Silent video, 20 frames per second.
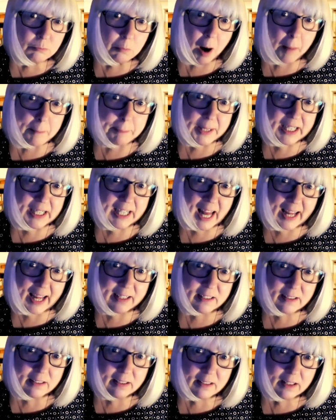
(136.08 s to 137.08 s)
My big
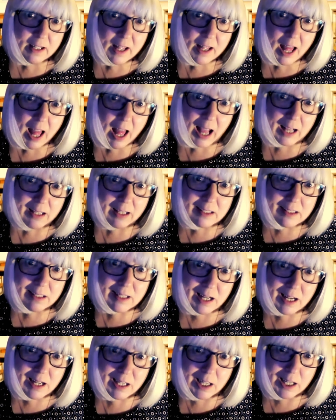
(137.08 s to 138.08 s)
lad
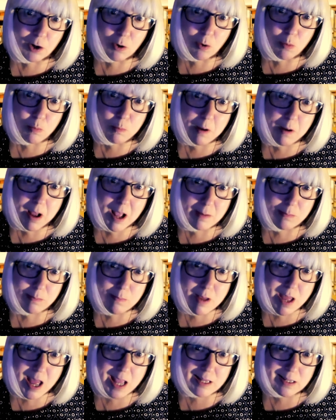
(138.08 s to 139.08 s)
accidentally called me
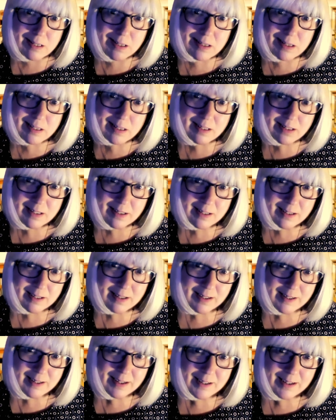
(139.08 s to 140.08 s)
miss
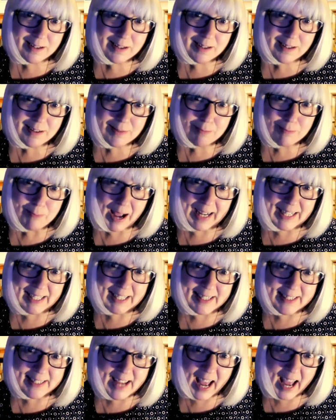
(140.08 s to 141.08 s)
back
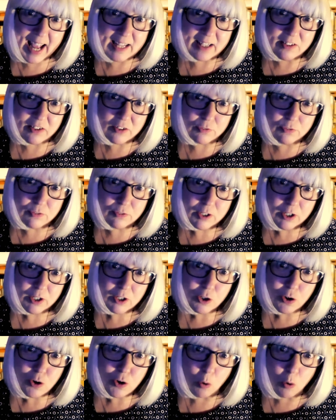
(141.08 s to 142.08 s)
in the days of
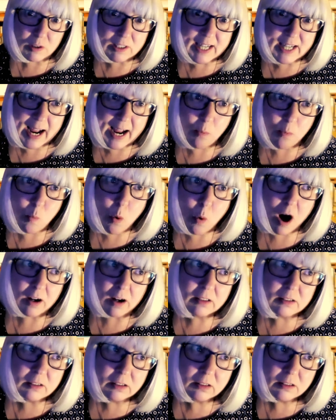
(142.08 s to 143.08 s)
lockdown
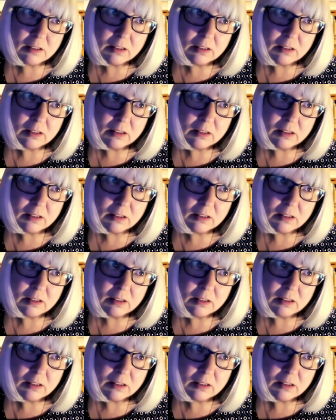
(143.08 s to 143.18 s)
one.